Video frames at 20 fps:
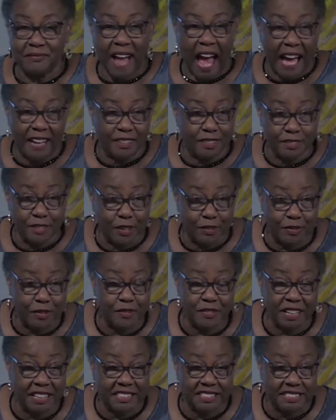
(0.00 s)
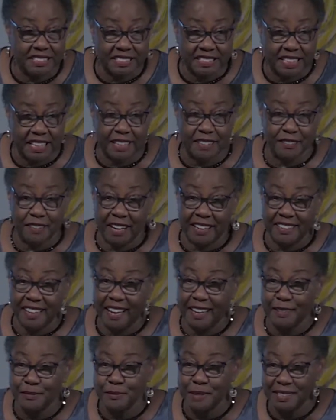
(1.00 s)
I don't know if you're ready to say it right
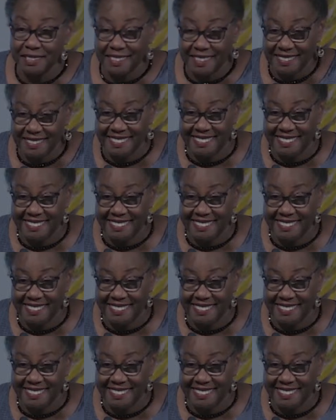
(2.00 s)
now, but